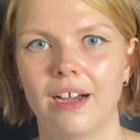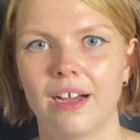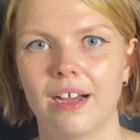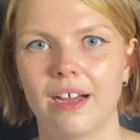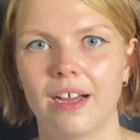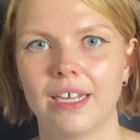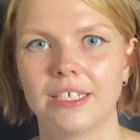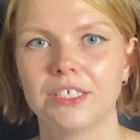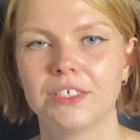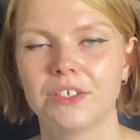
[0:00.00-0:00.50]

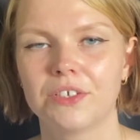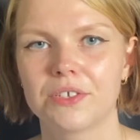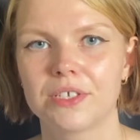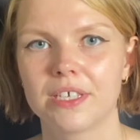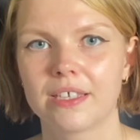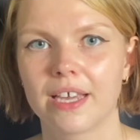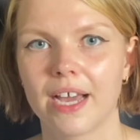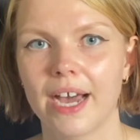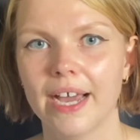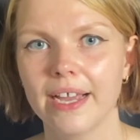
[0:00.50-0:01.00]
until you
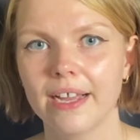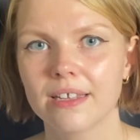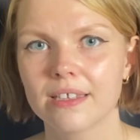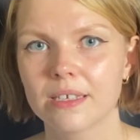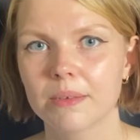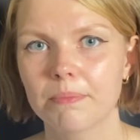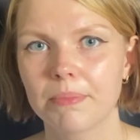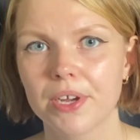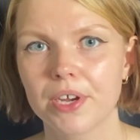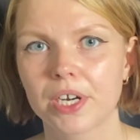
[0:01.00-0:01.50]
see the icons
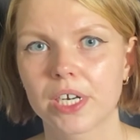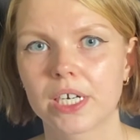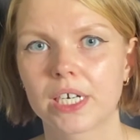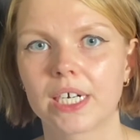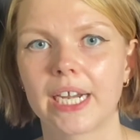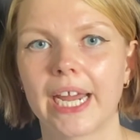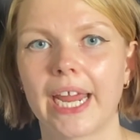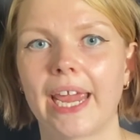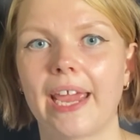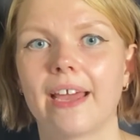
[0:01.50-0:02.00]

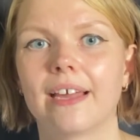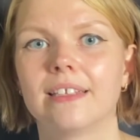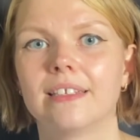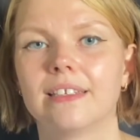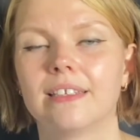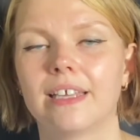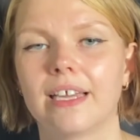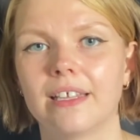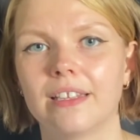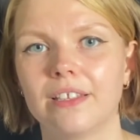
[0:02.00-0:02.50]
appear,
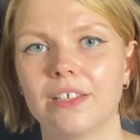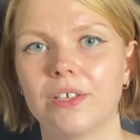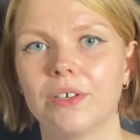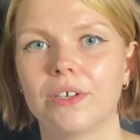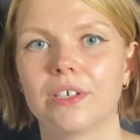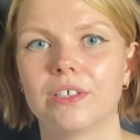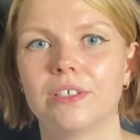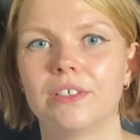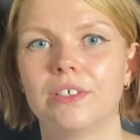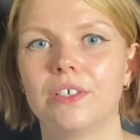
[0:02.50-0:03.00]
and then you
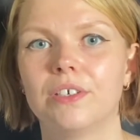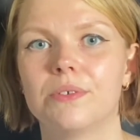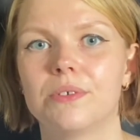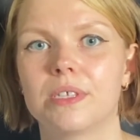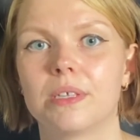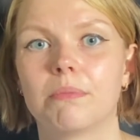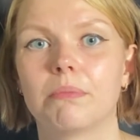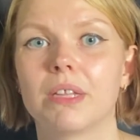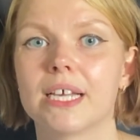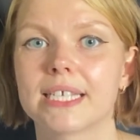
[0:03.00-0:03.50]
could use
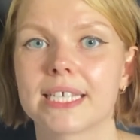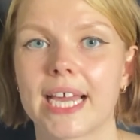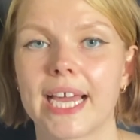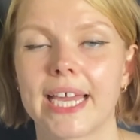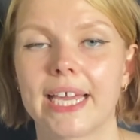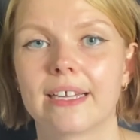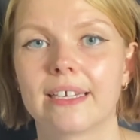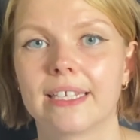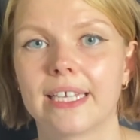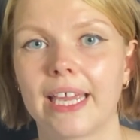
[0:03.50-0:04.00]
the plus
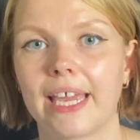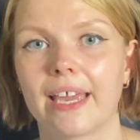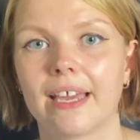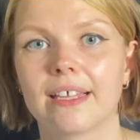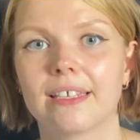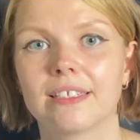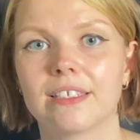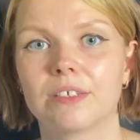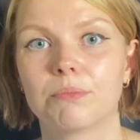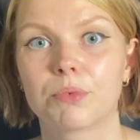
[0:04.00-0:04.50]
icon
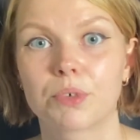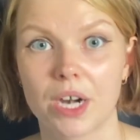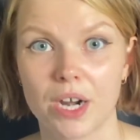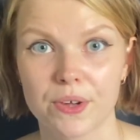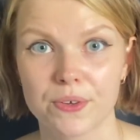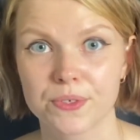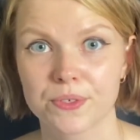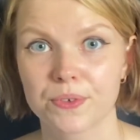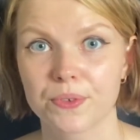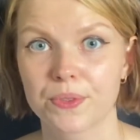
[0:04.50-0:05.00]
and
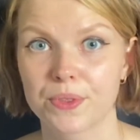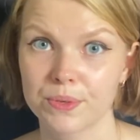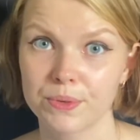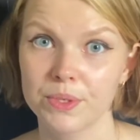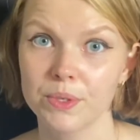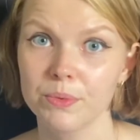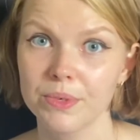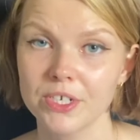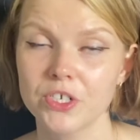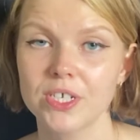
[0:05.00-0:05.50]
browse through
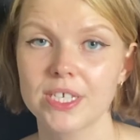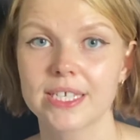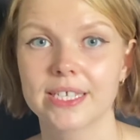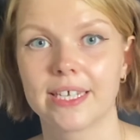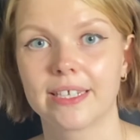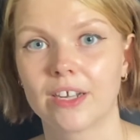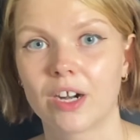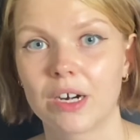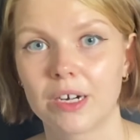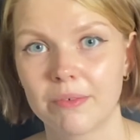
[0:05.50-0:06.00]
the widgets
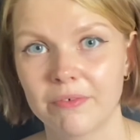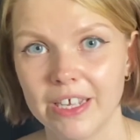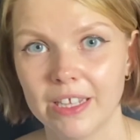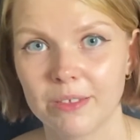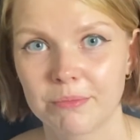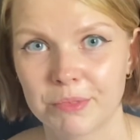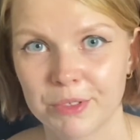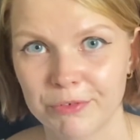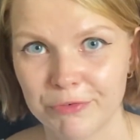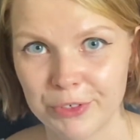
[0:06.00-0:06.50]
that are
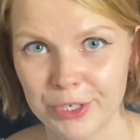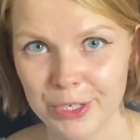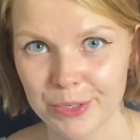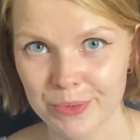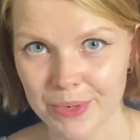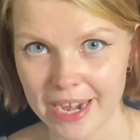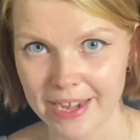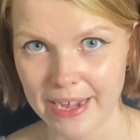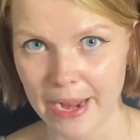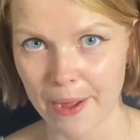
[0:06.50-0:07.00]
available for you
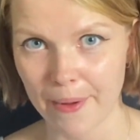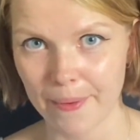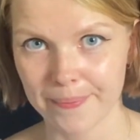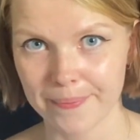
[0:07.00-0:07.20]
right now.